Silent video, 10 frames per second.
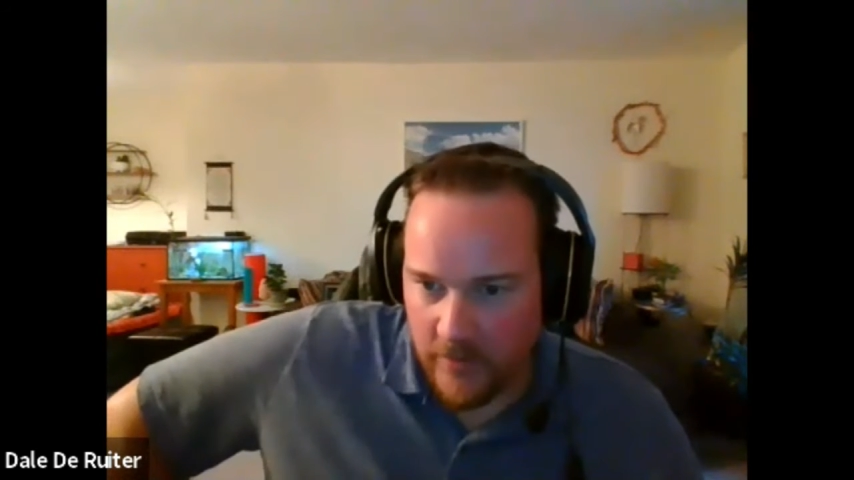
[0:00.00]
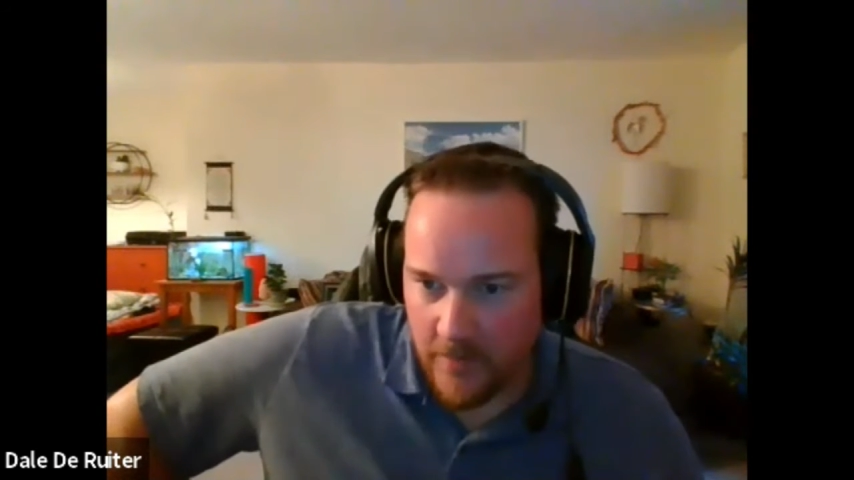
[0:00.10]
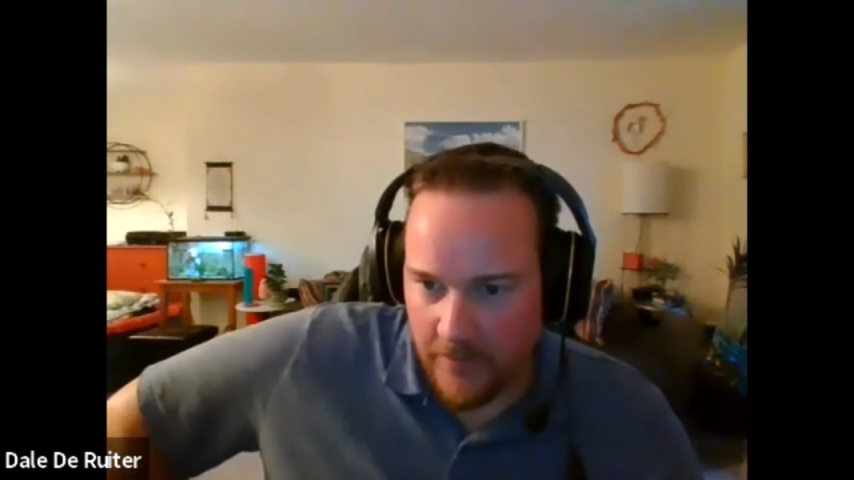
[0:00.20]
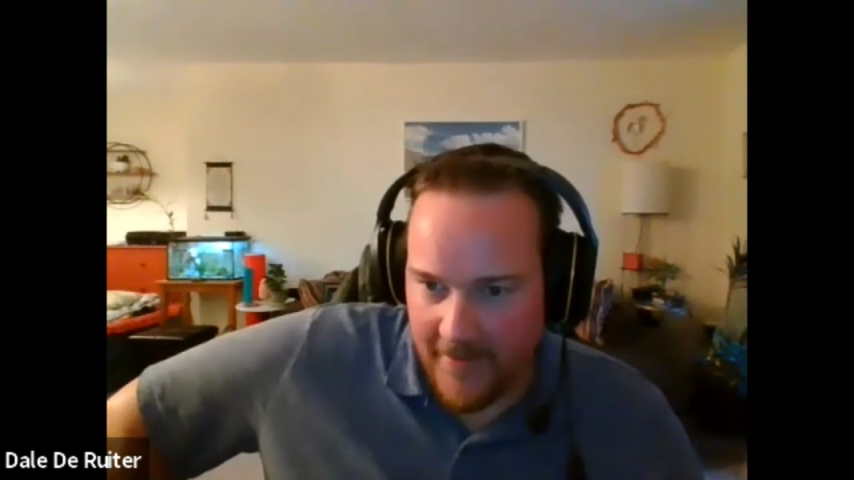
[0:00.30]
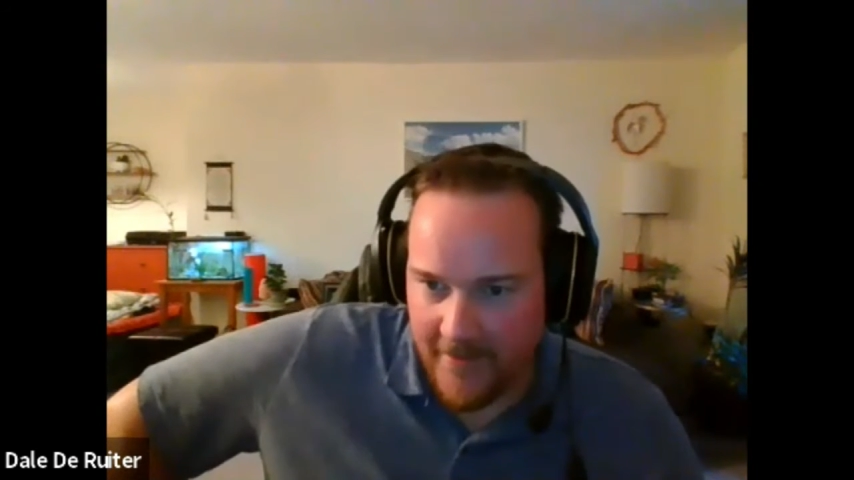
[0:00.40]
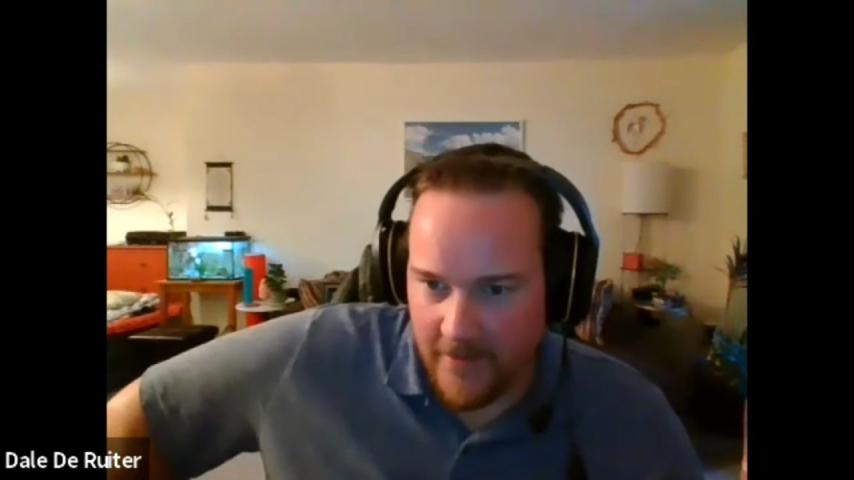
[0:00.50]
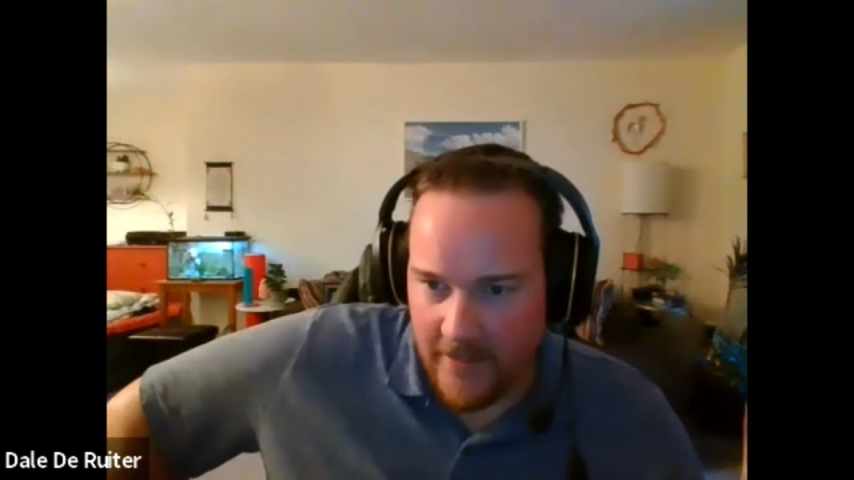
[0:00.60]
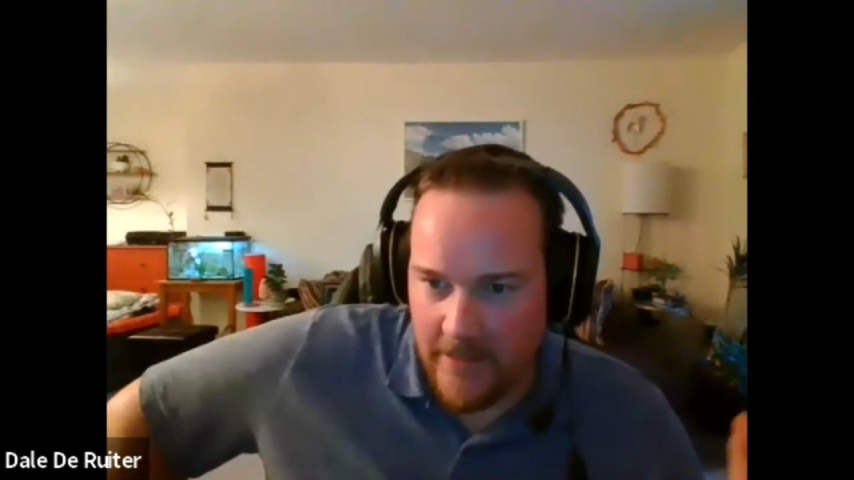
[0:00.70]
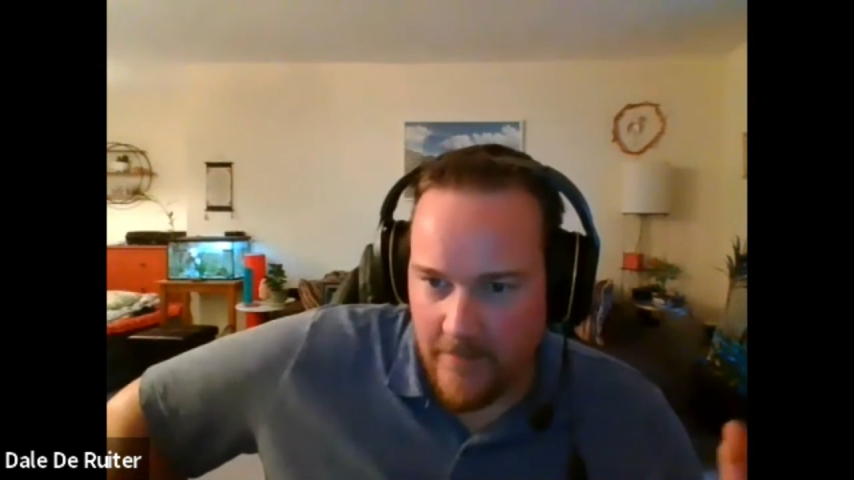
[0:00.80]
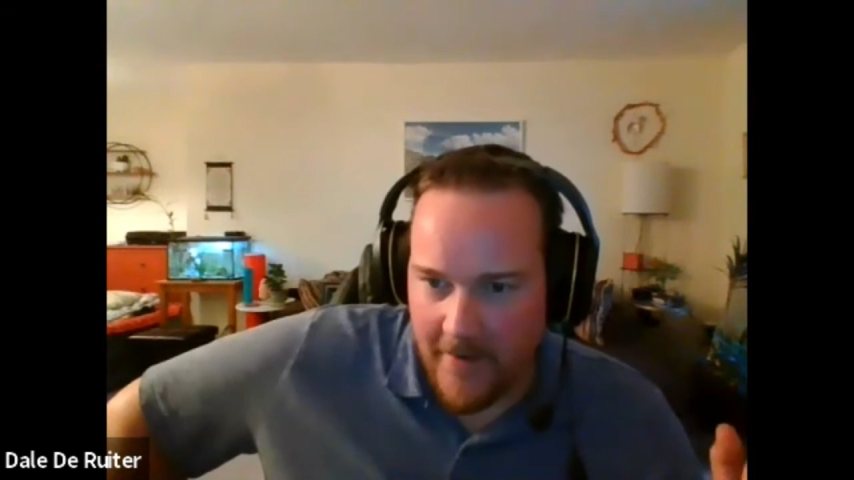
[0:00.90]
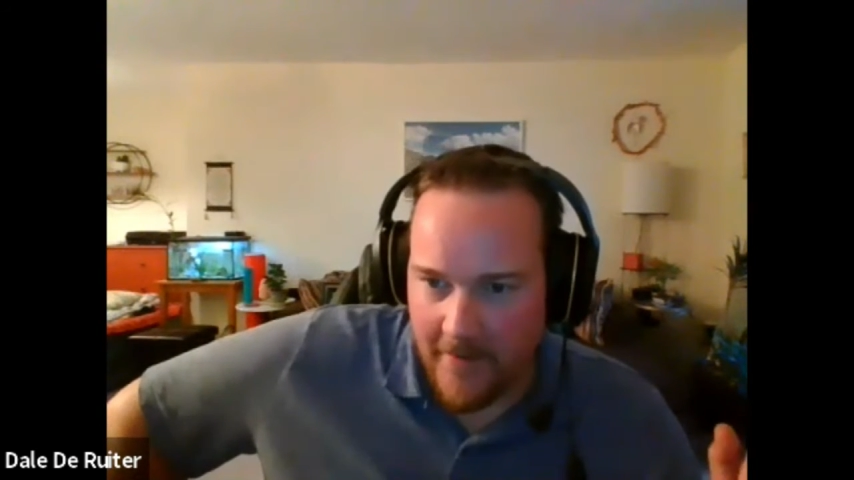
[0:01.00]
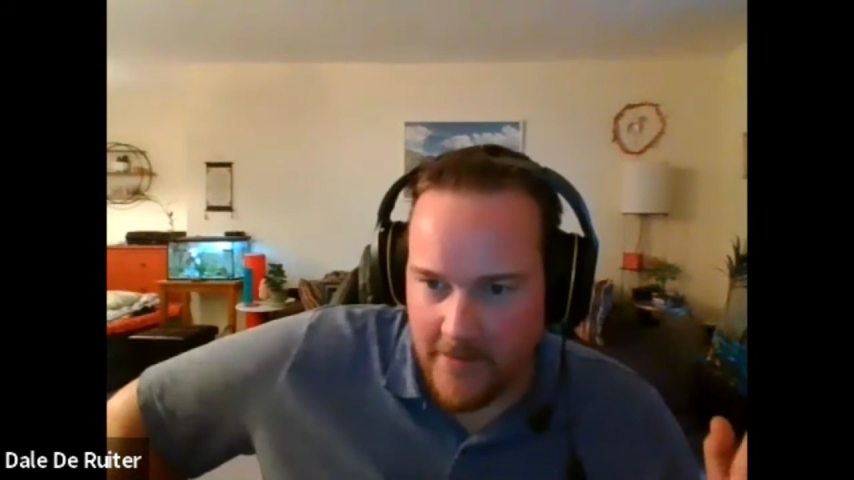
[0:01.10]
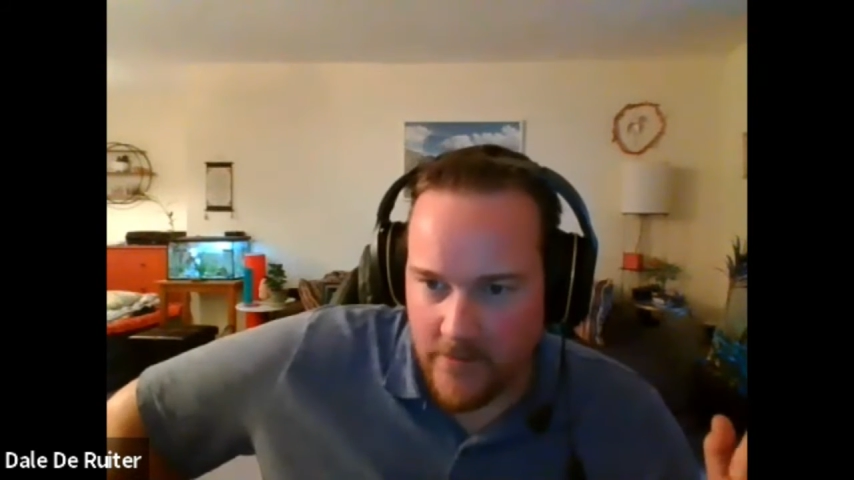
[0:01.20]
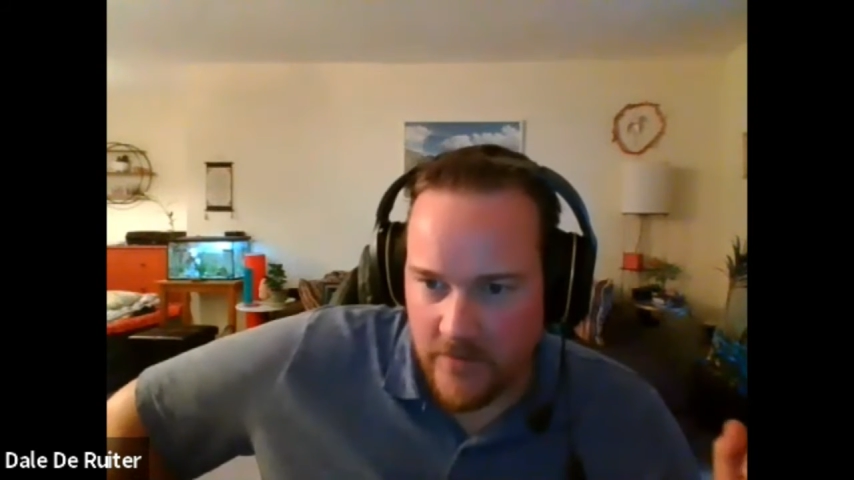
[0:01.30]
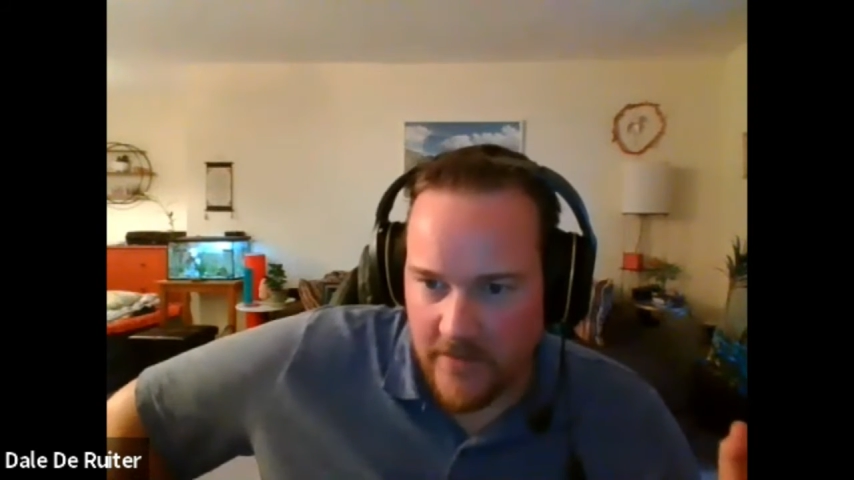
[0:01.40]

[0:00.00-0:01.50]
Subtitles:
complain on email, it was